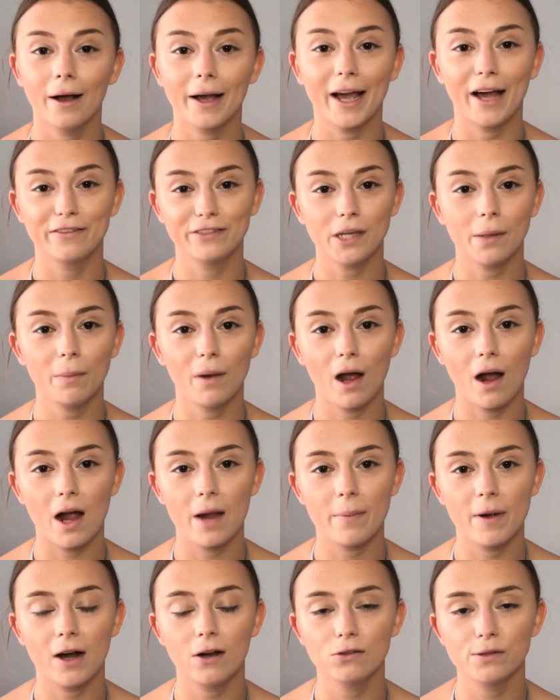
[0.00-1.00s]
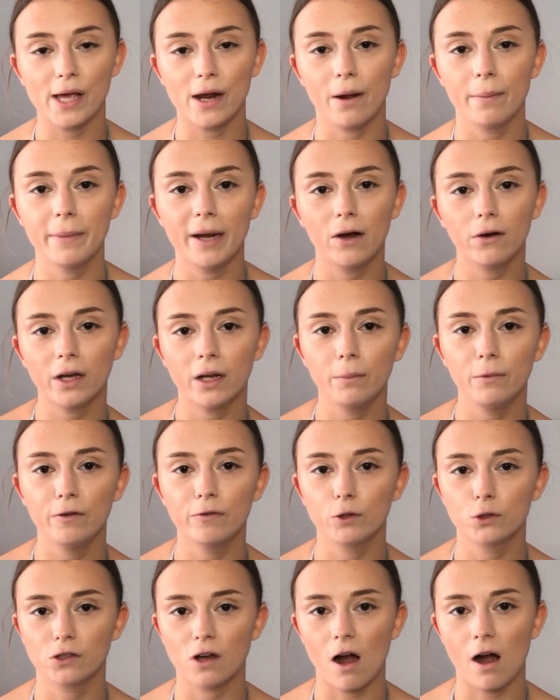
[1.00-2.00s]
Okay, I've done my eyebrows and I'm now going to
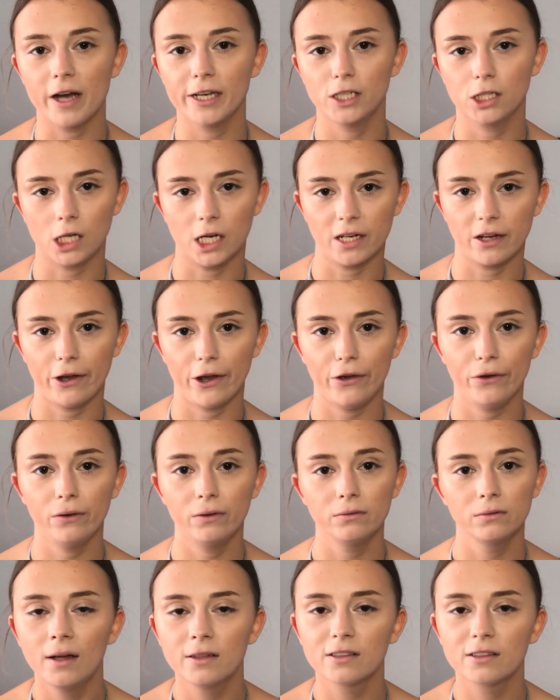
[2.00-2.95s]
move on to eyeshadow.